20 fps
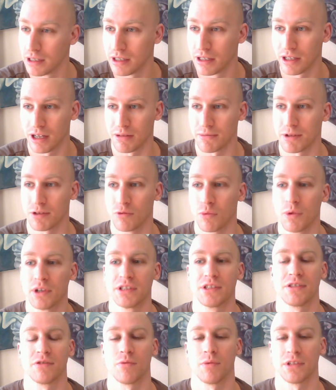I mean,
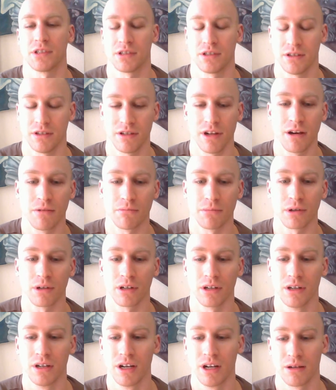what's the
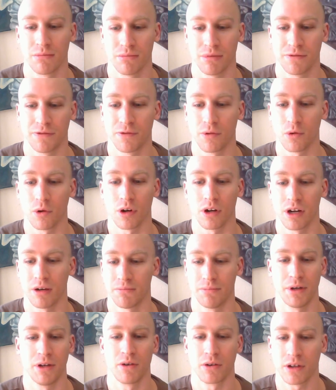number before a
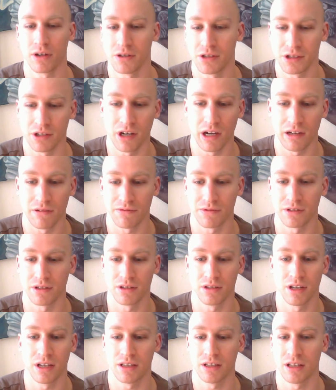bell goes off
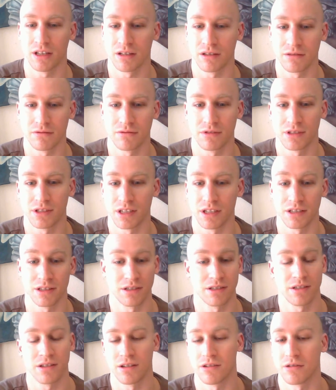and then says,
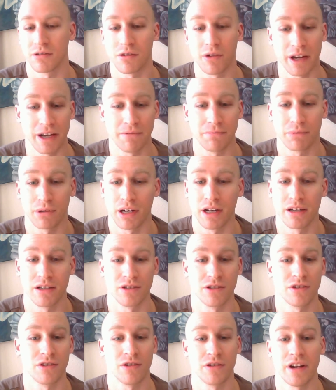grand
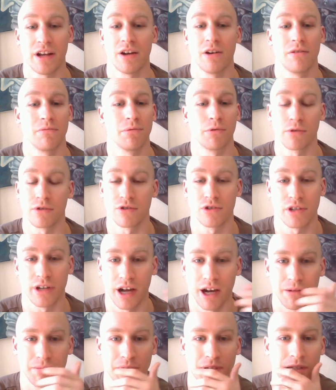prize, you're now a porn
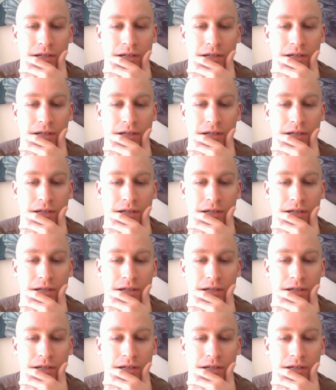shop?